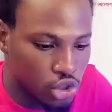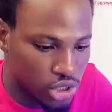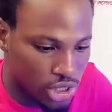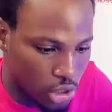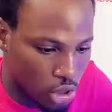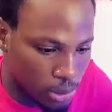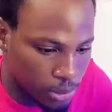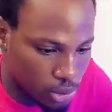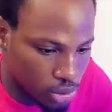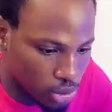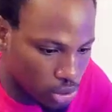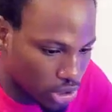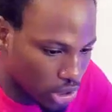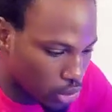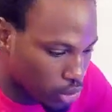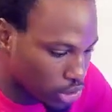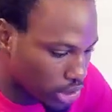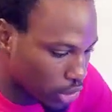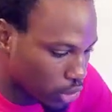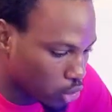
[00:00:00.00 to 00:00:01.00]
so you're going to
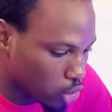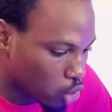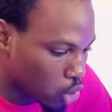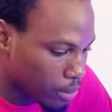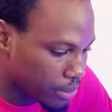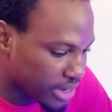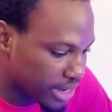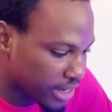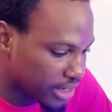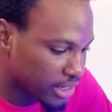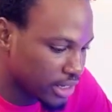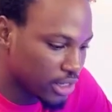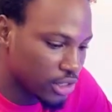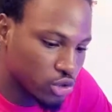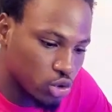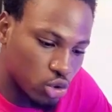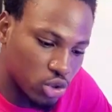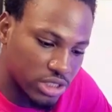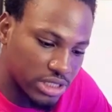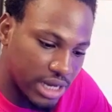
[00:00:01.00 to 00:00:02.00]
you're, you're going to come here
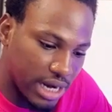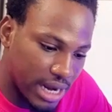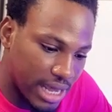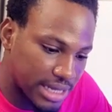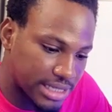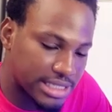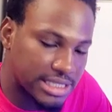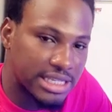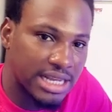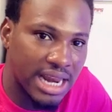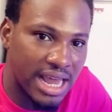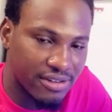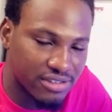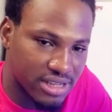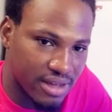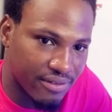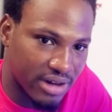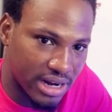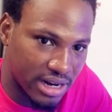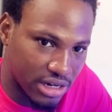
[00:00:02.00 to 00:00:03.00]
to select the live
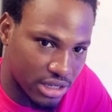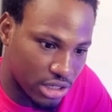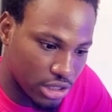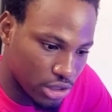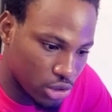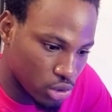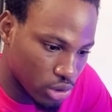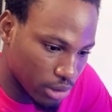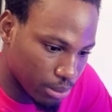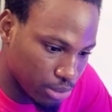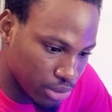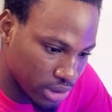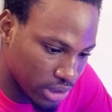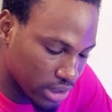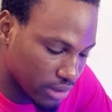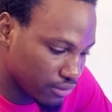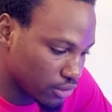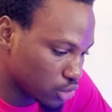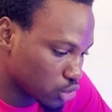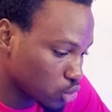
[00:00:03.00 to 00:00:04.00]
server that you are being
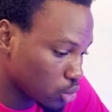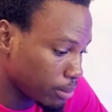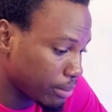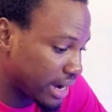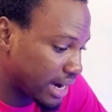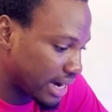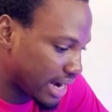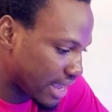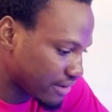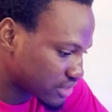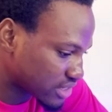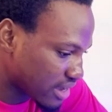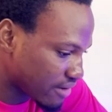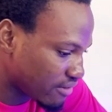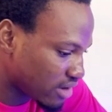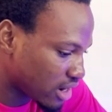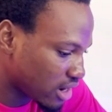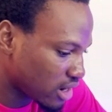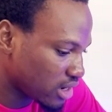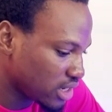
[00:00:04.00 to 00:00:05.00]
given so my live
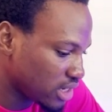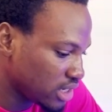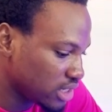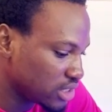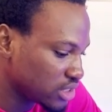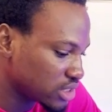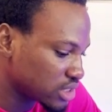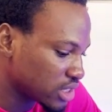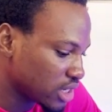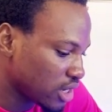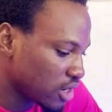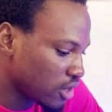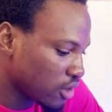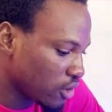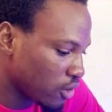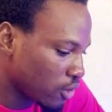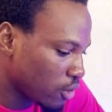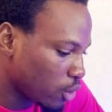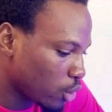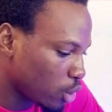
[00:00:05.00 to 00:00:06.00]
server is
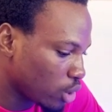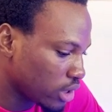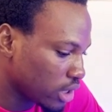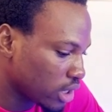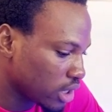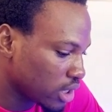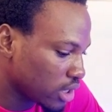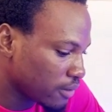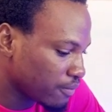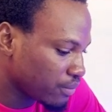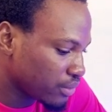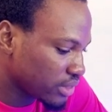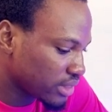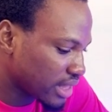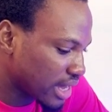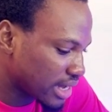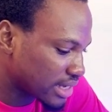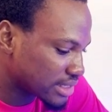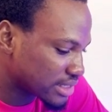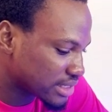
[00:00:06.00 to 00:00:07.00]
on
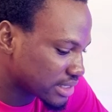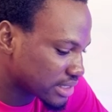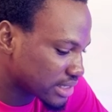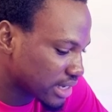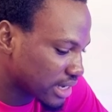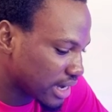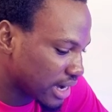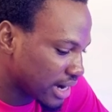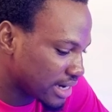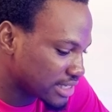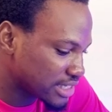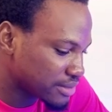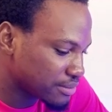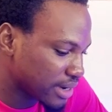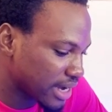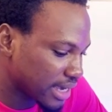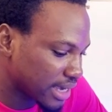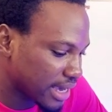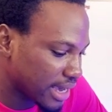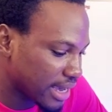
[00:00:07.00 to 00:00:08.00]
that's IC
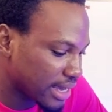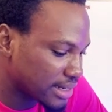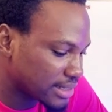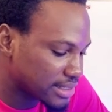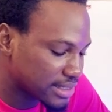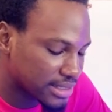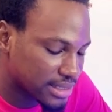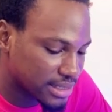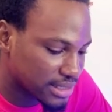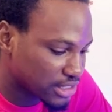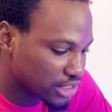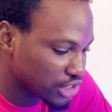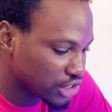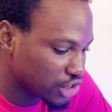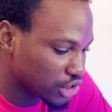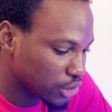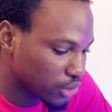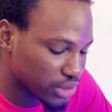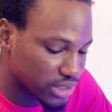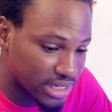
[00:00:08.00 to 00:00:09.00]
Market
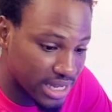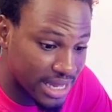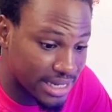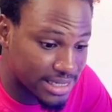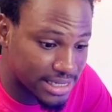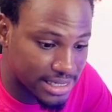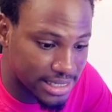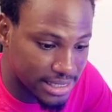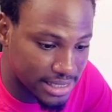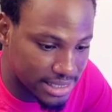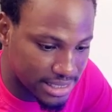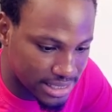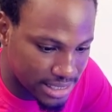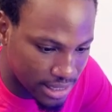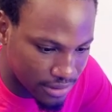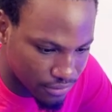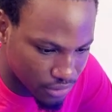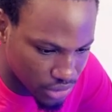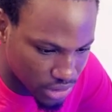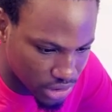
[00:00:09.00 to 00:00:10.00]
Seychelles SE
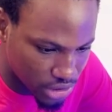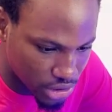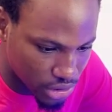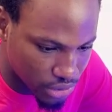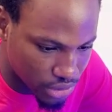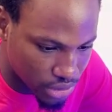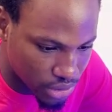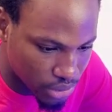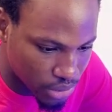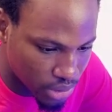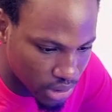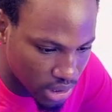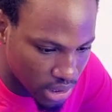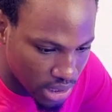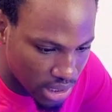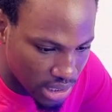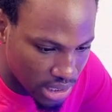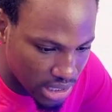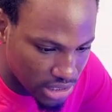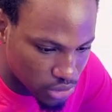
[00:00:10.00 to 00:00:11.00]
stand for Seychelles. So
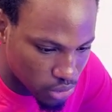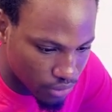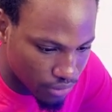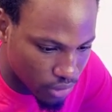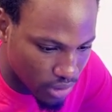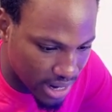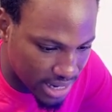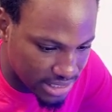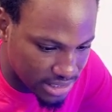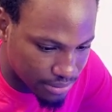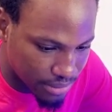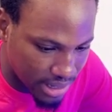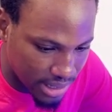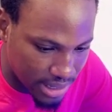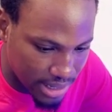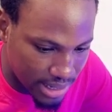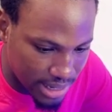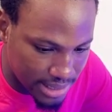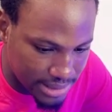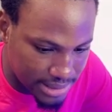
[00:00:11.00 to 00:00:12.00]
let's look for IC
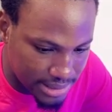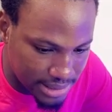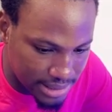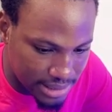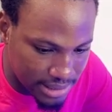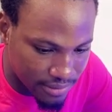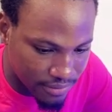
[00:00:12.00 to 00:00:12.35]
Market SE.